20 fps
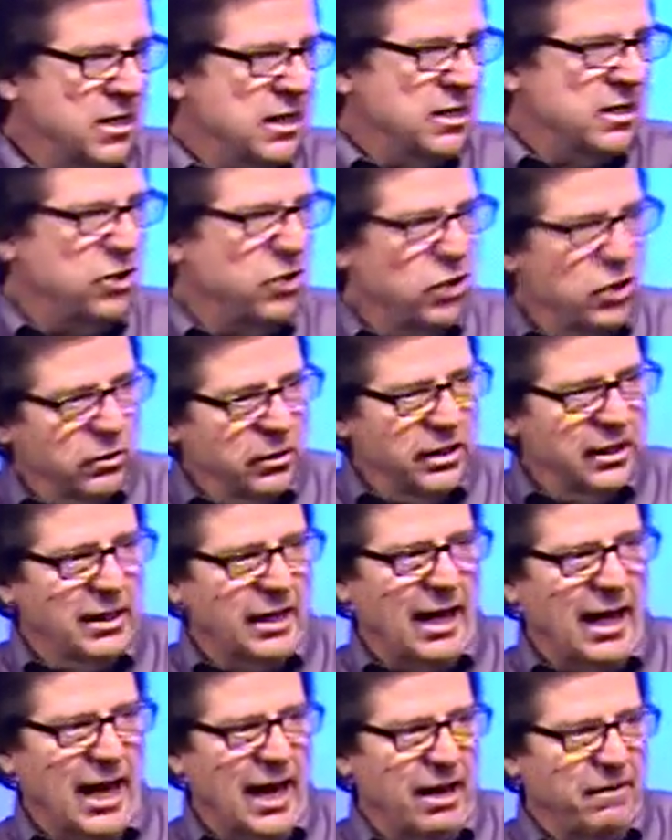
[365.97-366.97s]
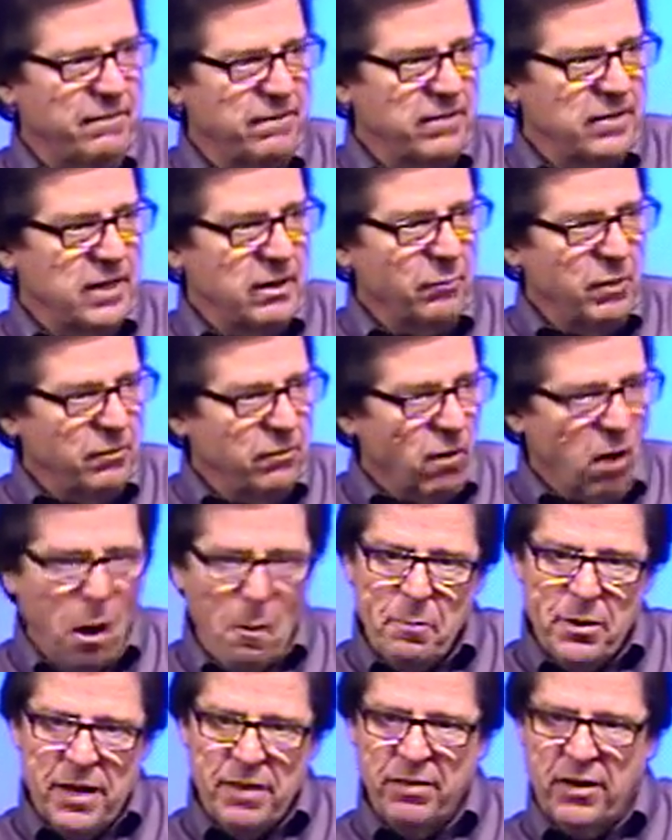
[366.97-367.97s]
you're in life and we've all
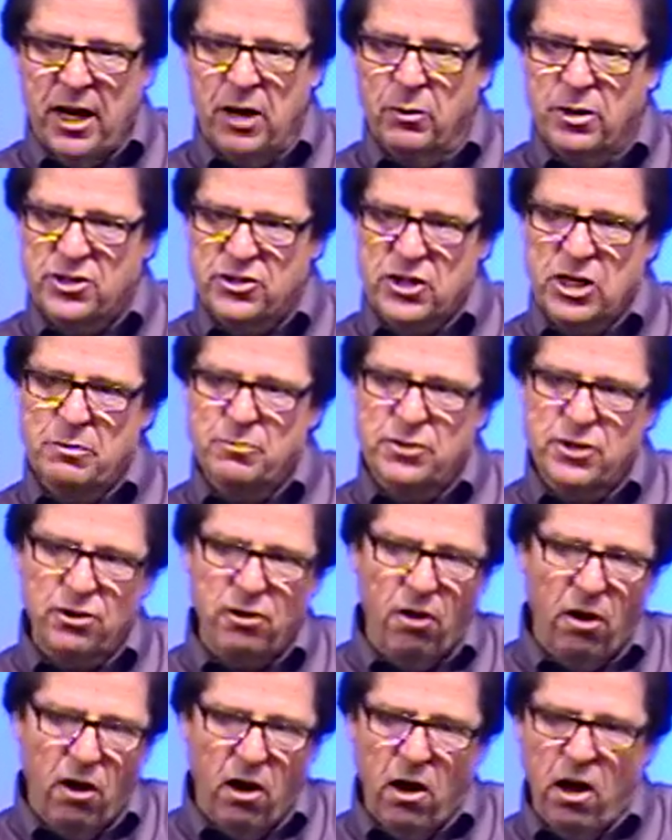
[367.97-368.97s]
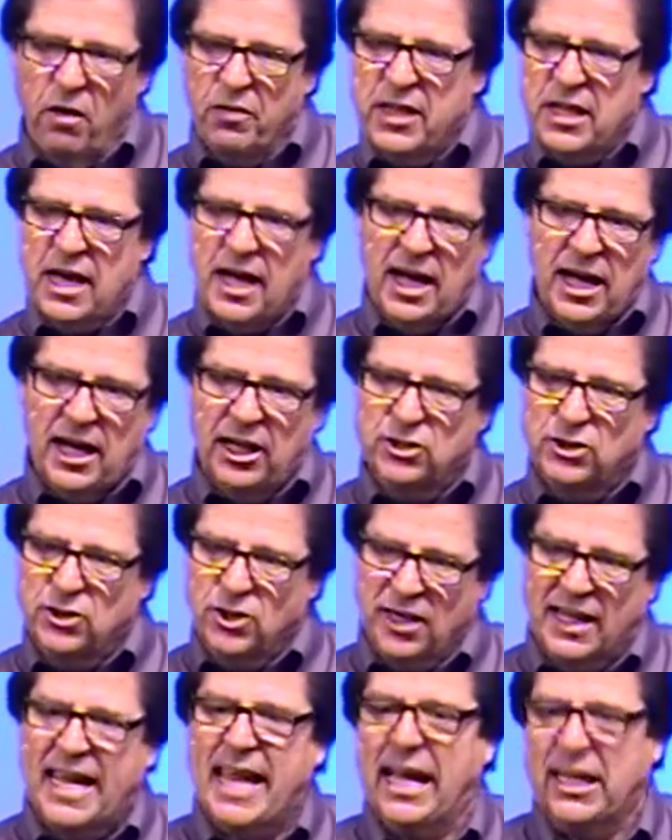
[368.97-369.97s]
been there when it seems that all the odds are
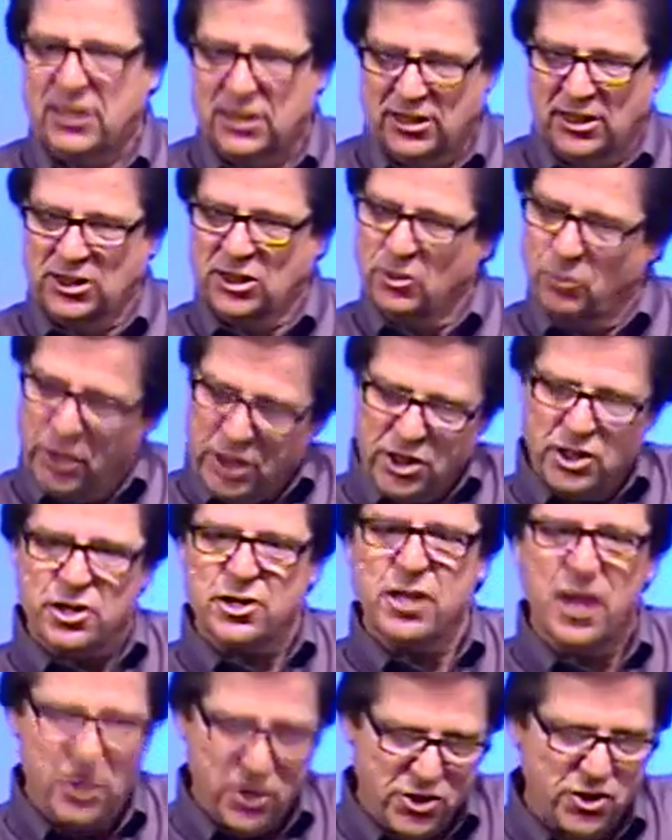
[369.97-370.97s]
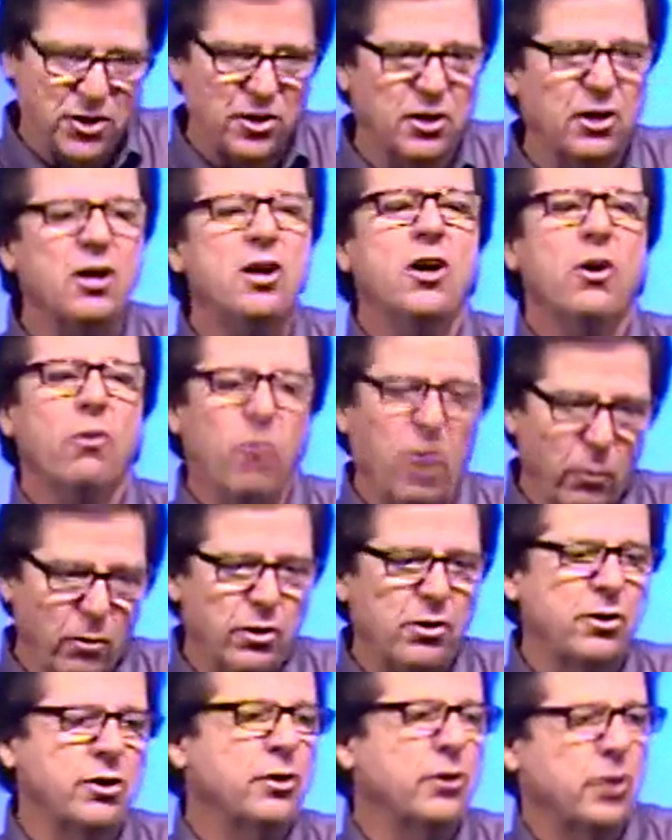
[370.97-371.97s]
against us and we're just not sure what we're
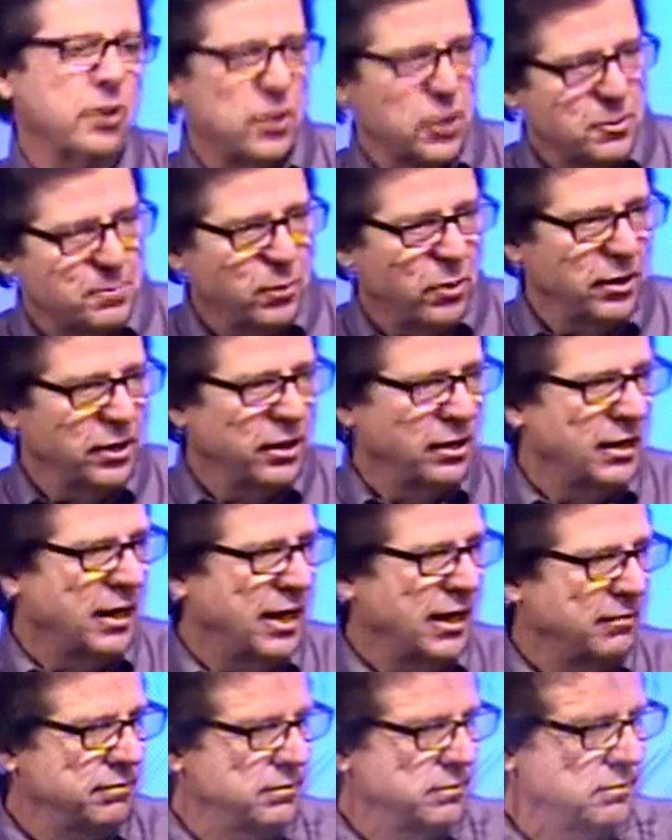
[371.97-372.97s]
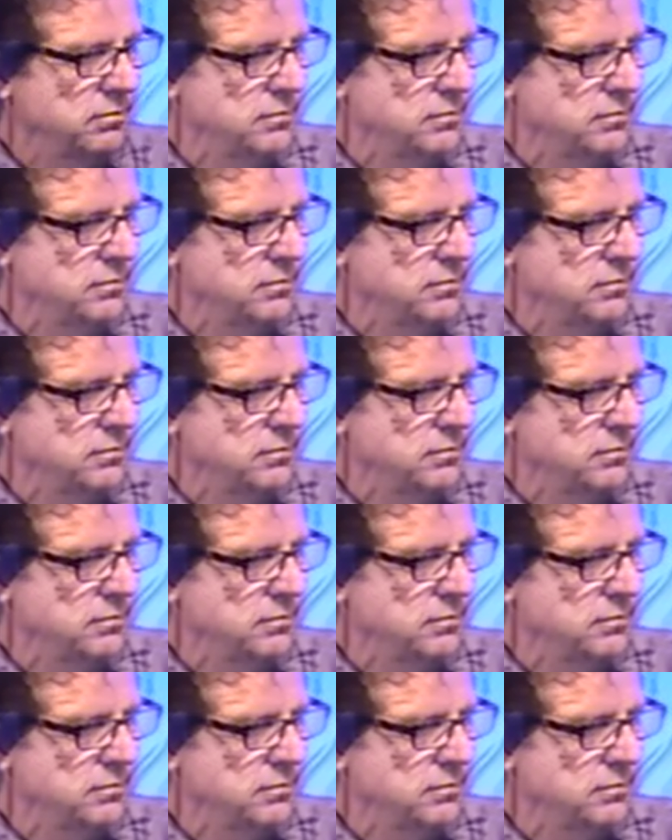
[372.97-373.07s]
going to do at this point in our life